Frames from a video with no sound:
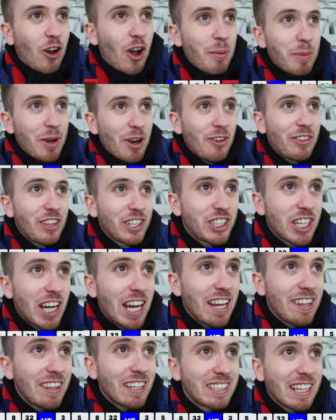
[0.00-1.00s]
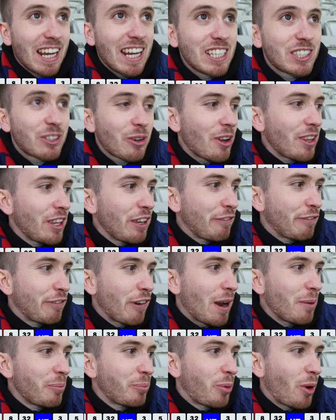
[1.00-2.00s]
time here at the G and the D's are only in
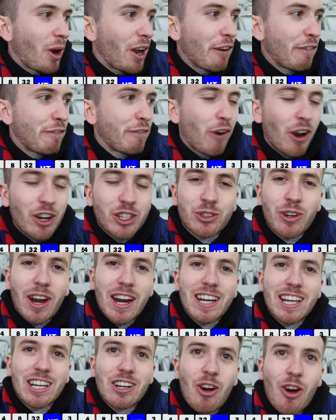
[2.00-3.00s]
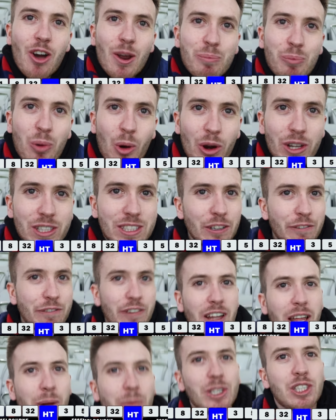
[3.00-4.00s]
front by a frustrating nine points. I
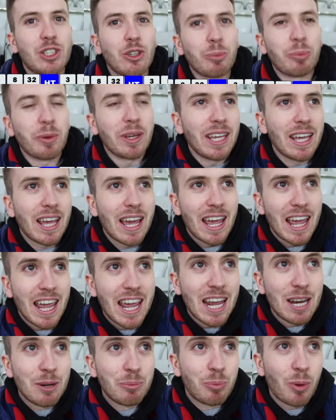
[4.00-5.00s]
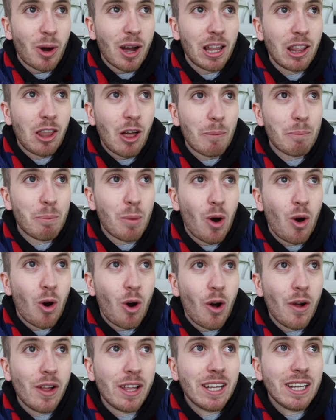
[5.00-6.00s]
feel like we should be ahead by a lot
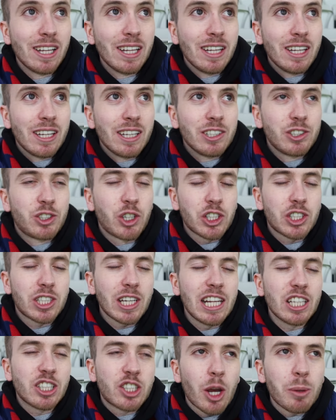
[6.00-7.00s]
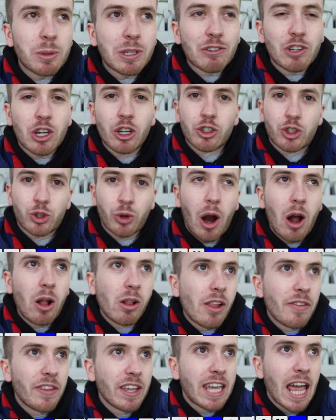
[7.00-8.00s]
more. Just in terms of
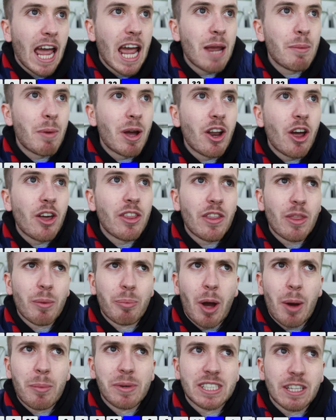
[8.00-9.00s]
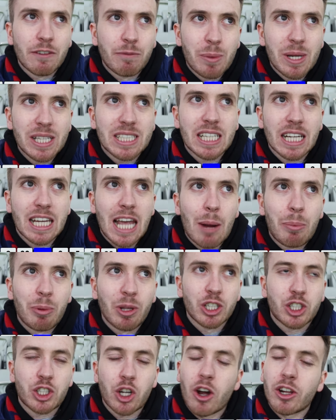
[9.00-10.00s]
control on the game, I know that the Bombers have missed a
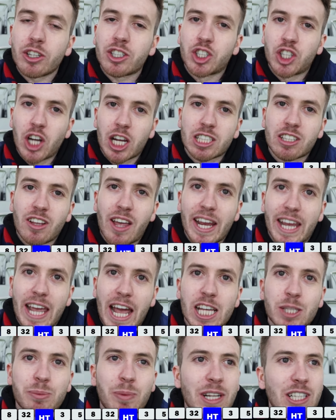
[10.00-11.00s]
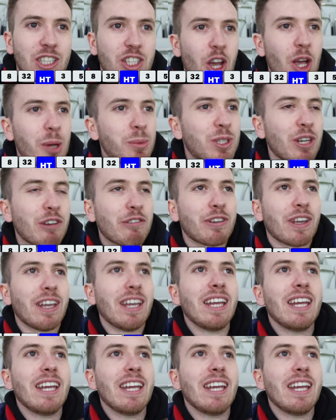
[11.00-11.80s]
couple of shots just like us, but in terms of